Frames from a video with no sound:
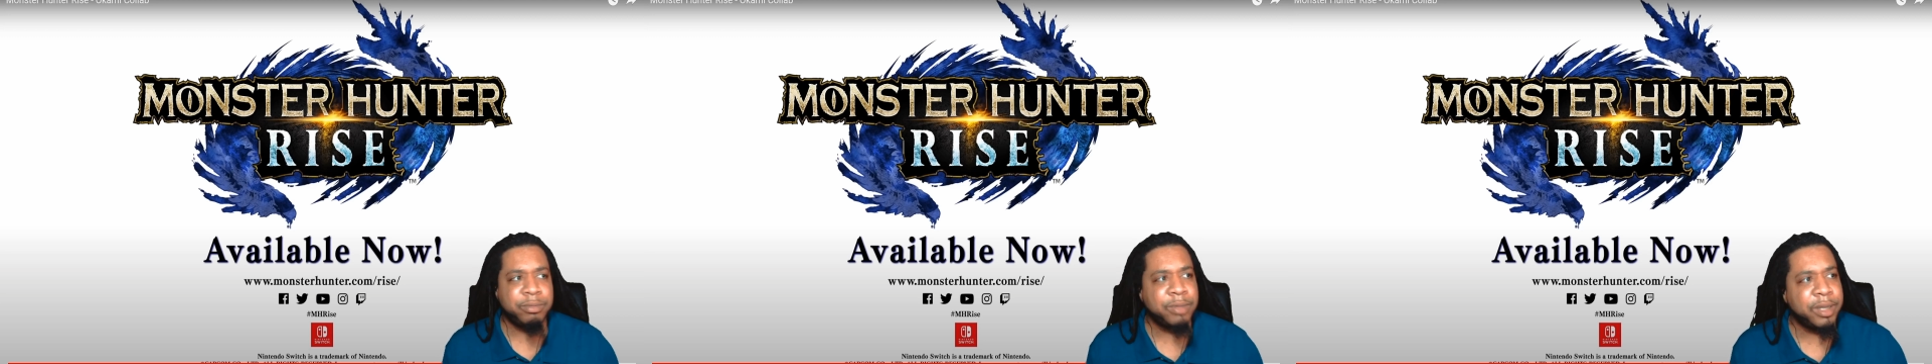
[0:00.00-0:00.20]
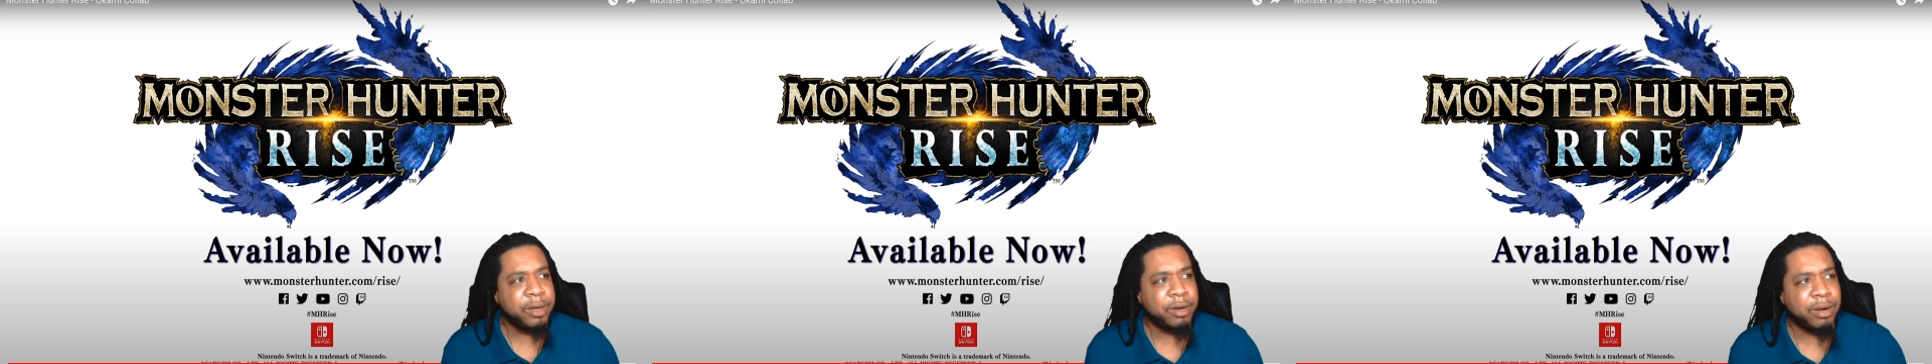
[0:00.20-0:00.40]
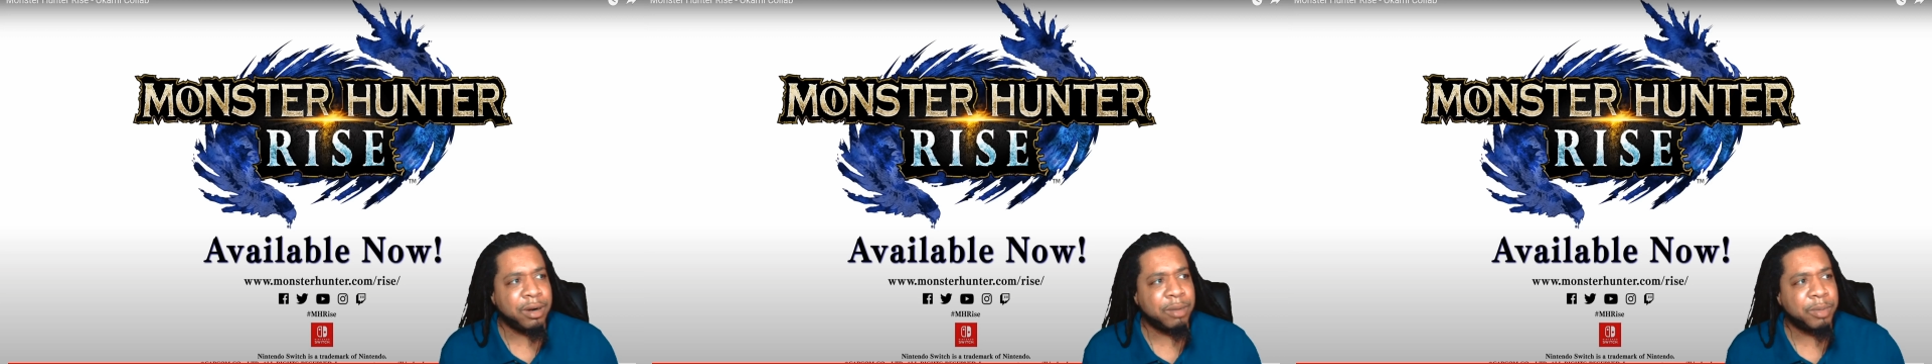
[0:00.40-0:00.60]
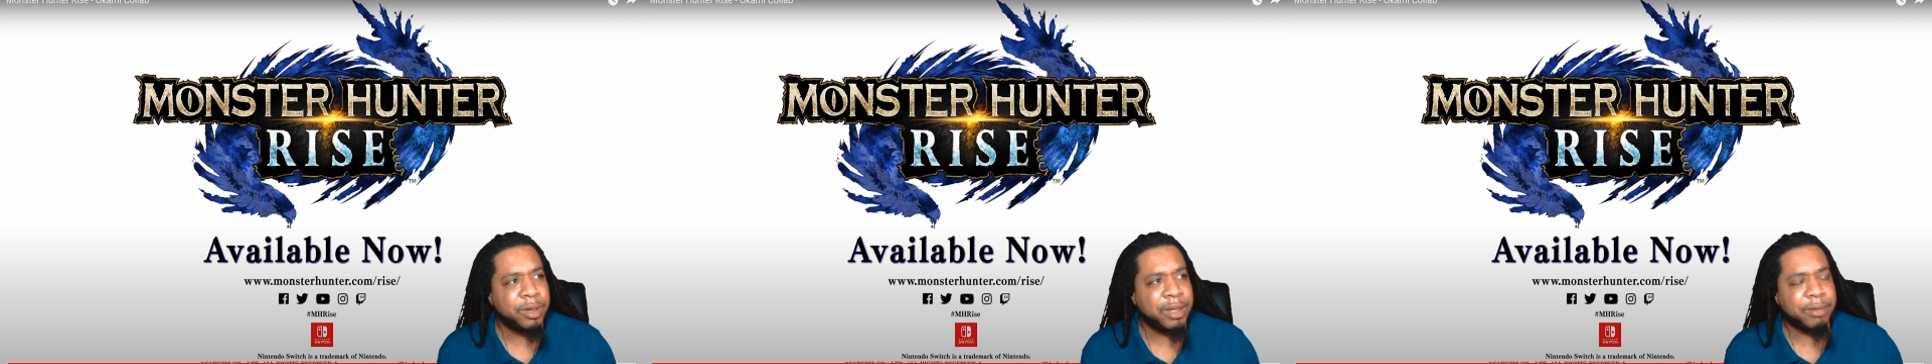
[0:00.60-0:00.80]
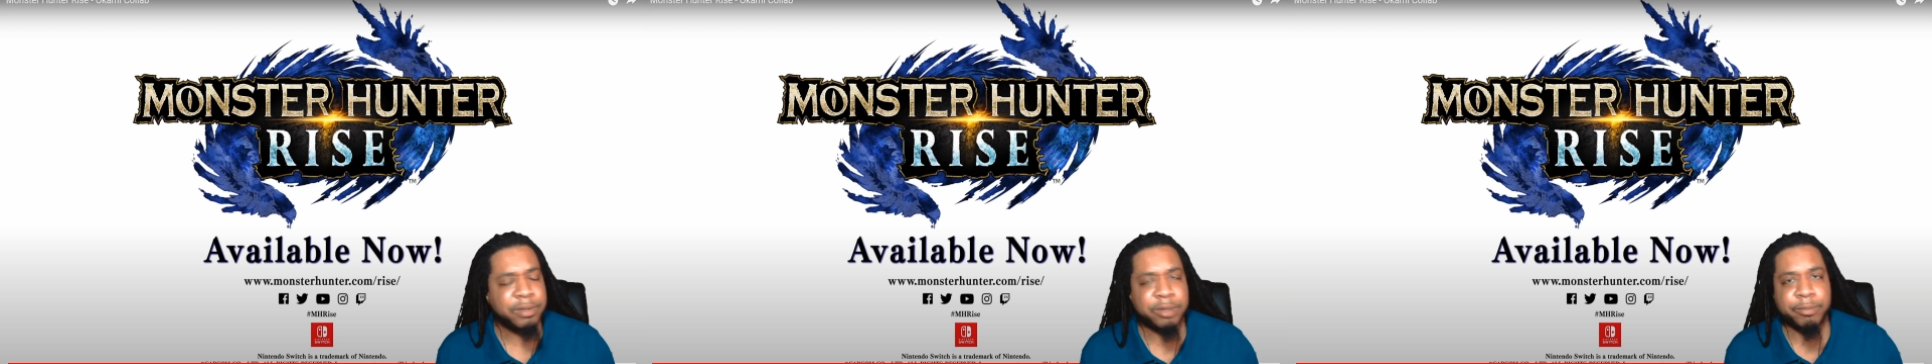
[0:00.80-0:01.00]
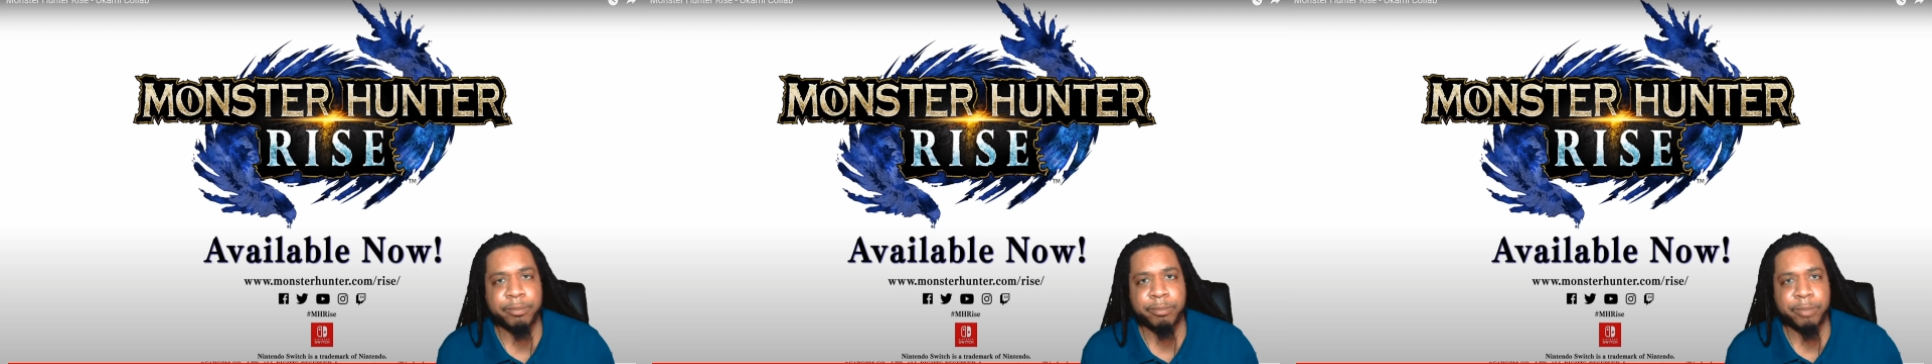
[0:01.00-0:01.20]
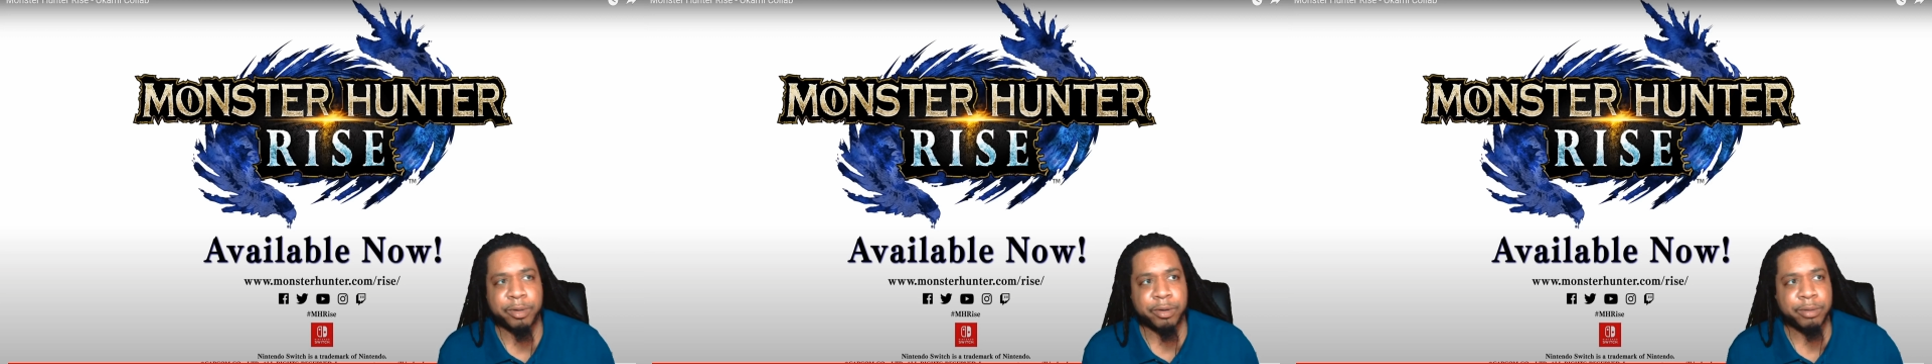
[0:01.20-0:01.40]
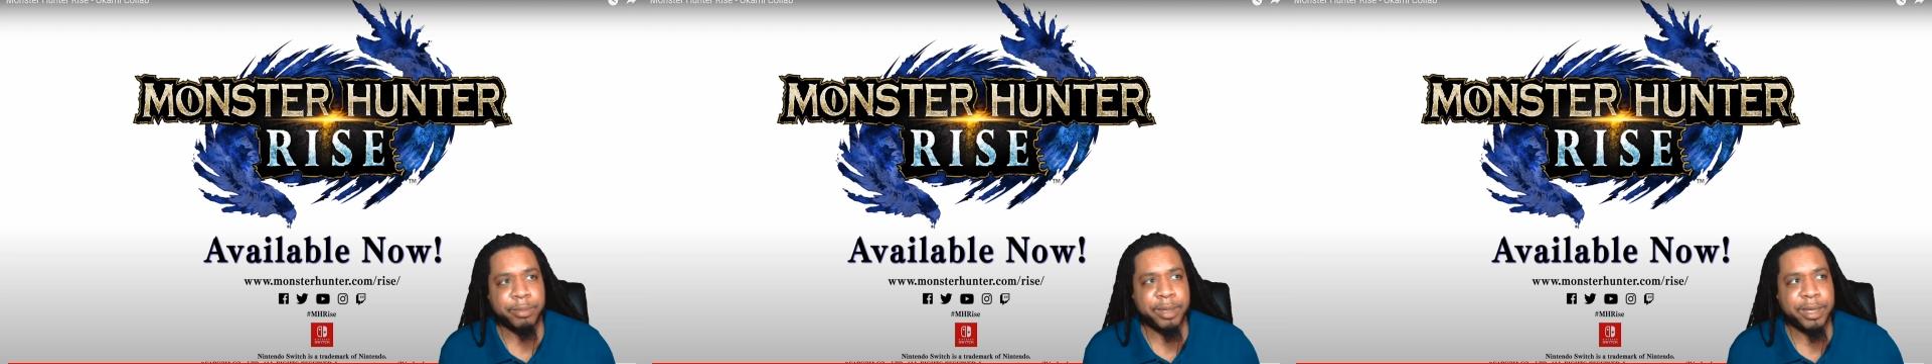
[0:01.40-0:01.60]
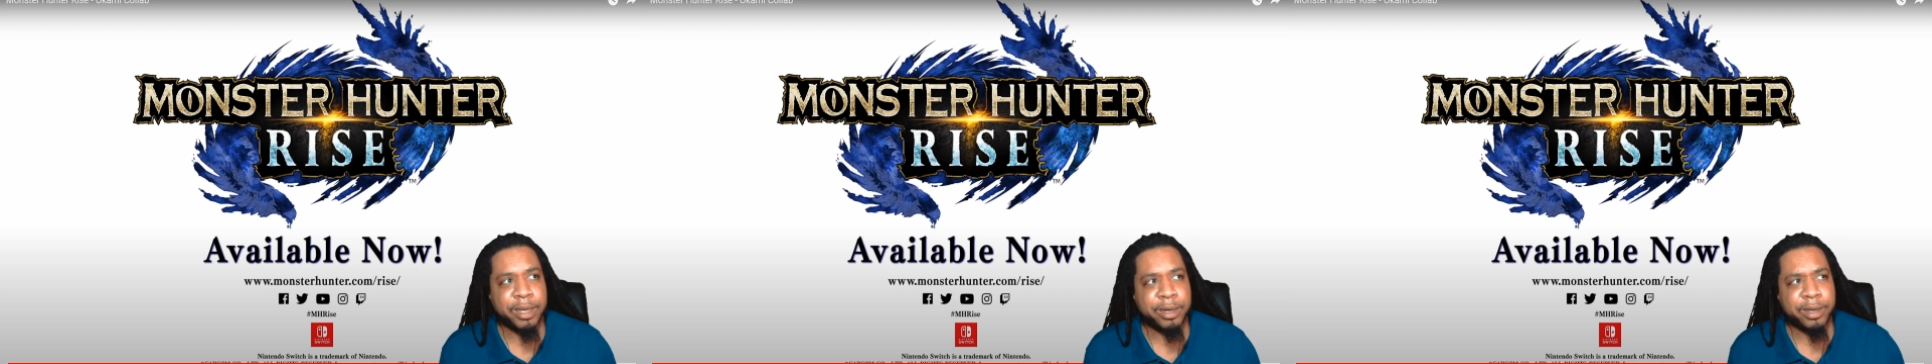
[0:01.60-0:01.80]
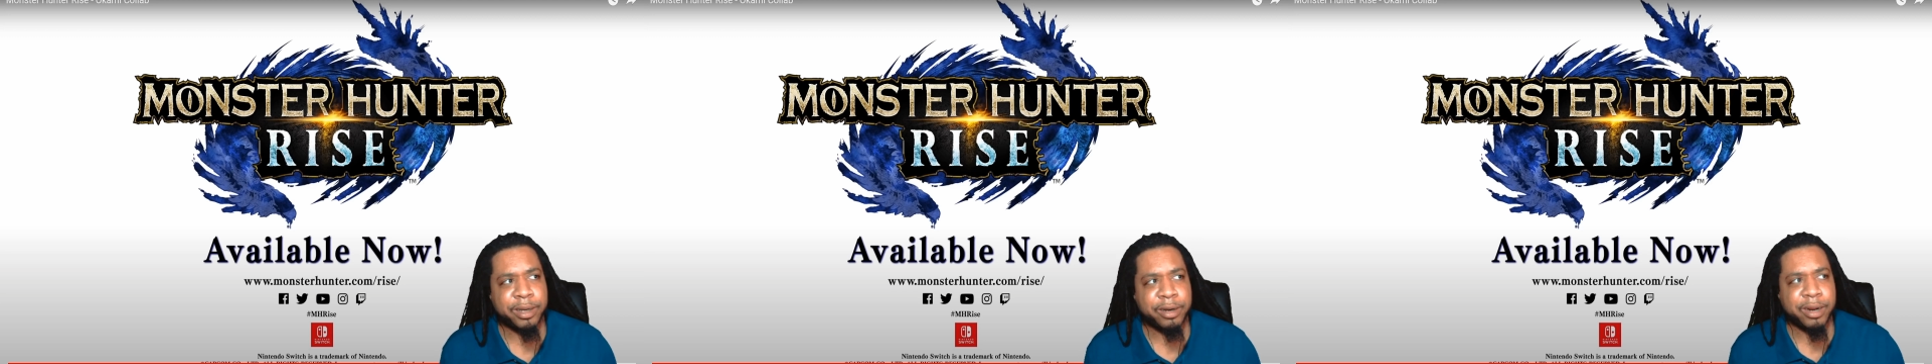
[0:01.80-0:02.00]
layered armor that we're going to be
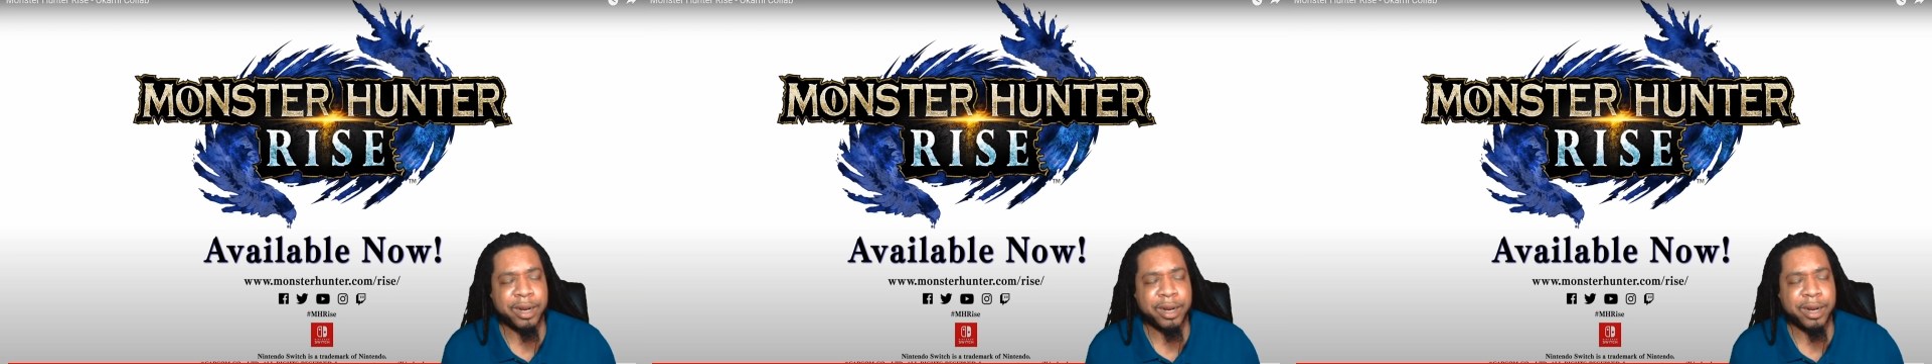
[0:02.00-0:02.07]
getting here.